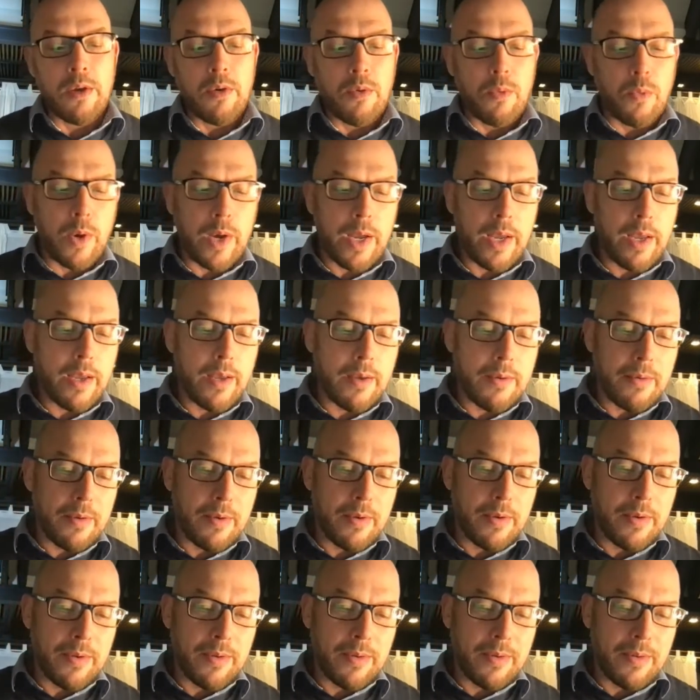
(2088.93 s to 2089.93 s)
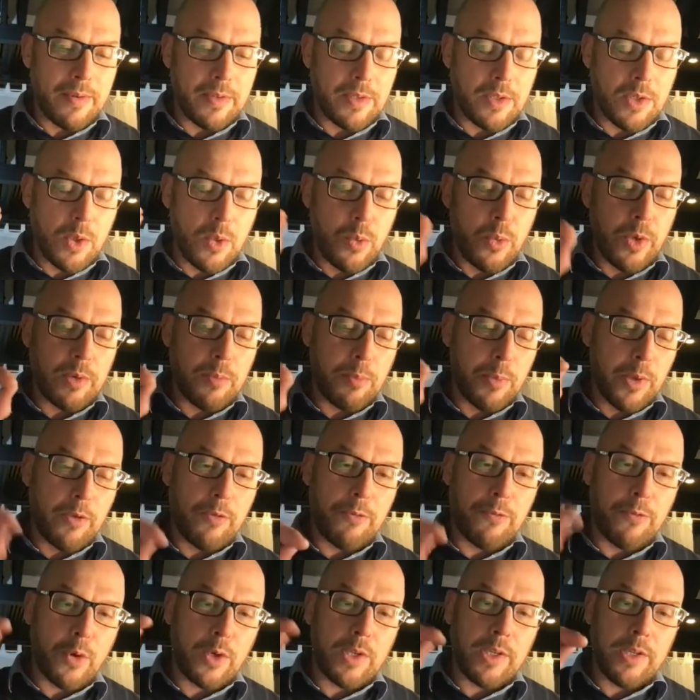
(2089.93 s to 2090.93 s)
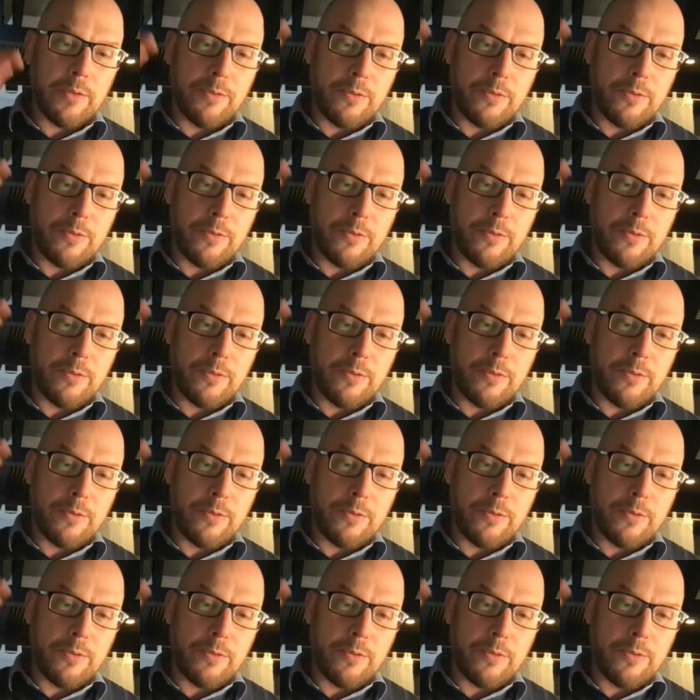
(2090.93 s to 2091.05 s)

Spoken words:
where you would be 40,